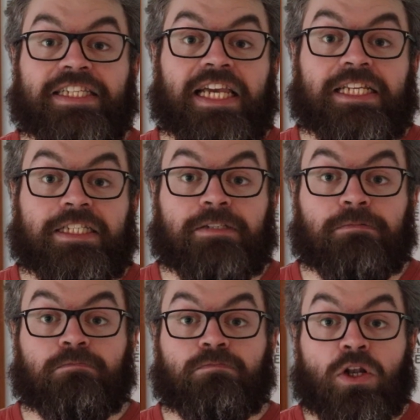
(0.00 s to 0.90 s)

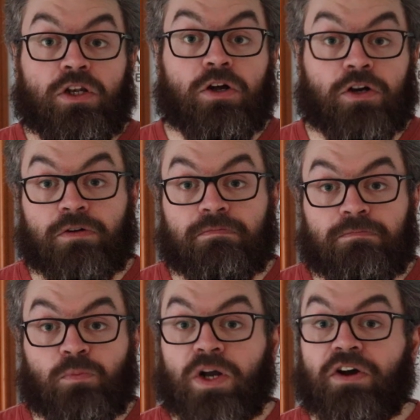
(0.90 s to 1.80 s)
says, look,
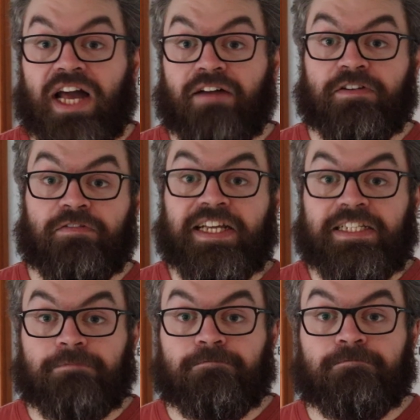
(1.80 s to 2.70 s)
we're going to have to
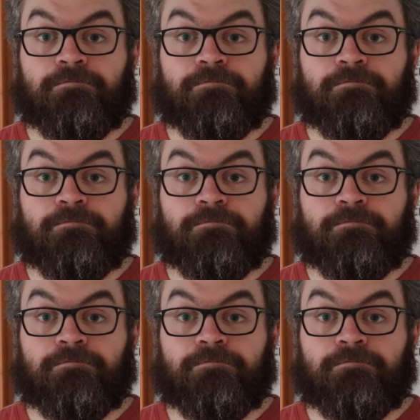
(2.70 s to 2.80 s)
fight.